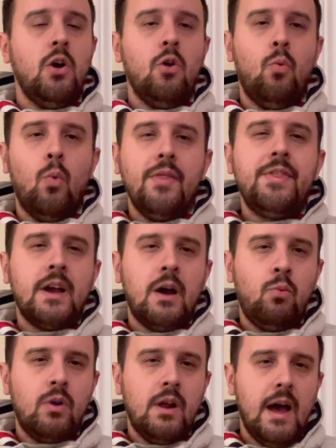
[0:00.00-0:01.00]
One thing I
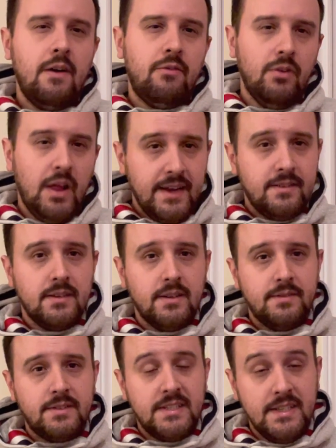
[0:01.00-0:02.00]
would have liked to
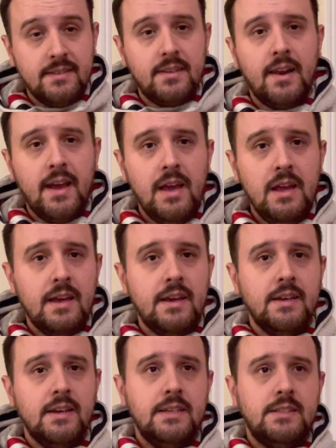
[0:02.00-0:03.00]
have seen today
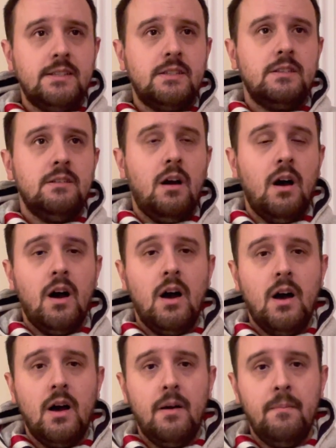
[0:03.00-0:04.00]
is
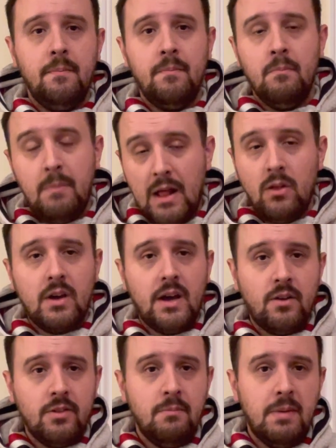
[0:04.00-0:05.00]
Balogun
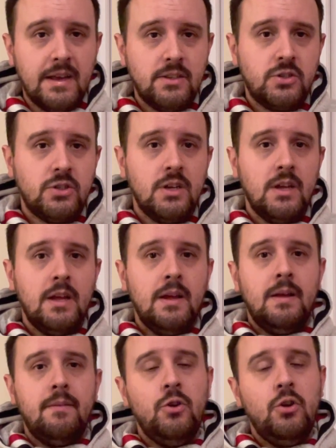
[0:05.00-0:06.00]
on the bench.
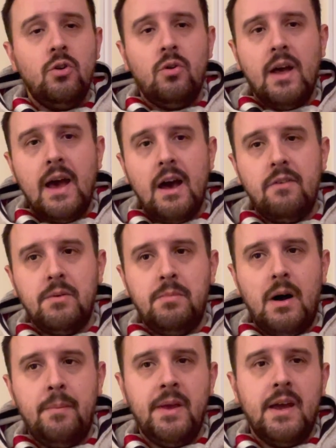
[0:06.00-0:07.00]
You don't have
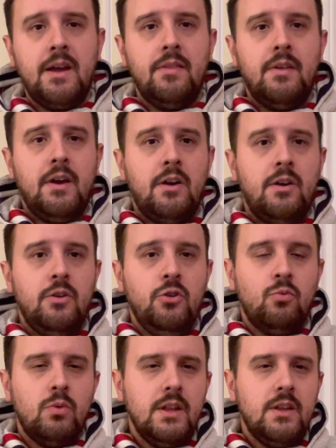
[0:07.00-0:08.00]
Aubameyang there. You
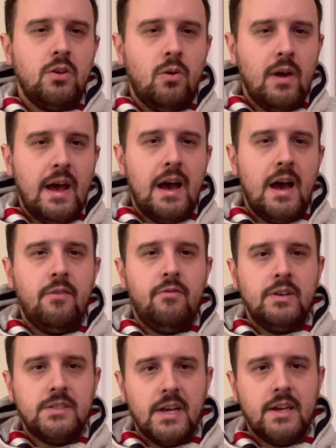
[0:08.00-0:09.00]
really don't have
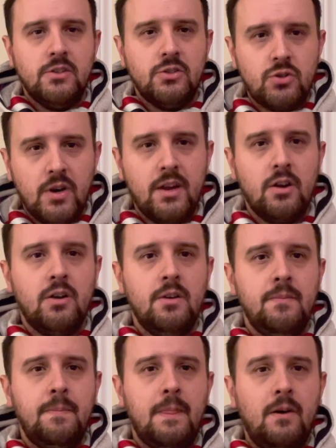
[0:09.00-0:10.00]
a second striker
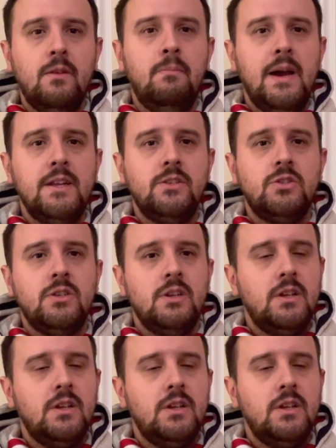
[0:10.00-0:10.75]
on the bench.